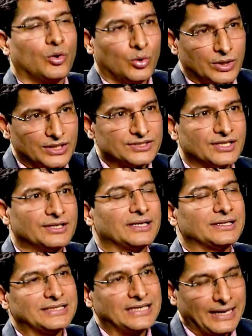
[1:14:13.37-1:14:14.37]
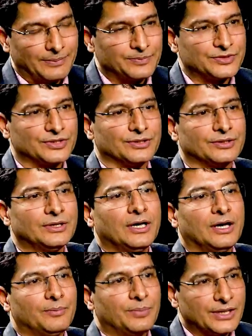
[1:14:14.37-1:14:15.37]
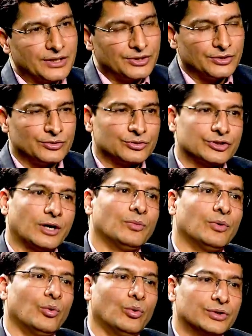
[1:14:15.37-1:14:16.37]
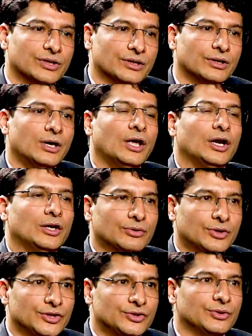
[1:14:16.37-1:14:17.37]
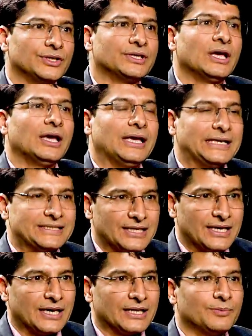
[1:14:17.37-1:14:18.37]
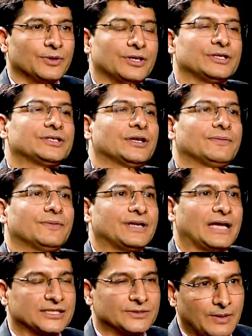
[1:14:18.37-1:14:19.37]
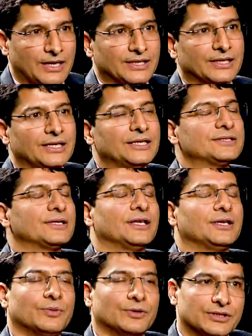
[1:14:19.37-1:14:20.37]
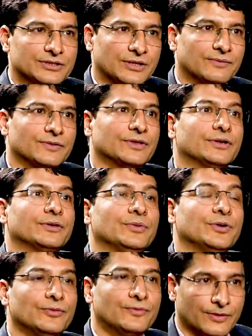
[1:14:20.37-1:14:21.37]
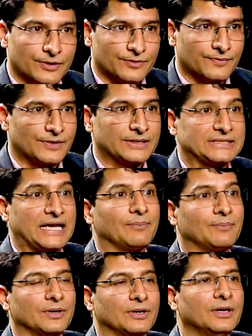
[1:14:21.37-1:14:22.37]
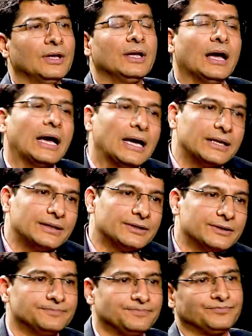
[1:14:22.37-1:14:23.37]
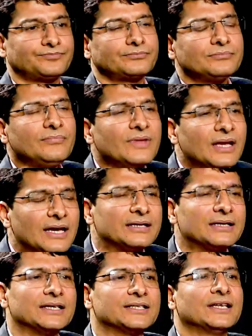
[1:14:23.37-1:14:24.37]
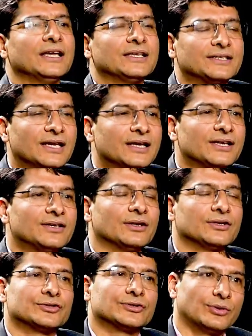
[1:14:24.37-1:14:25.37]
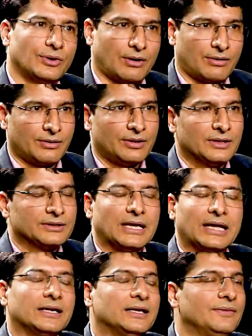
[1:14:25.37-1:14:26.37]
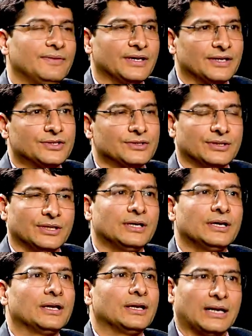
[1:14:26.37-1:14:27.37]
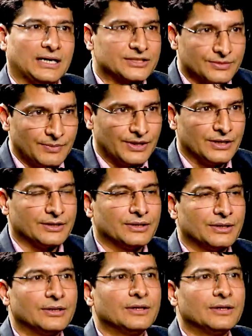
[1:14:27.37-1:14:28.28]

collated and kept, bring it into some order, look into it. Is there any potential for tax planning? Is there any potential for the review further, for example? And at least get it done sooner than leaving it to the last minute.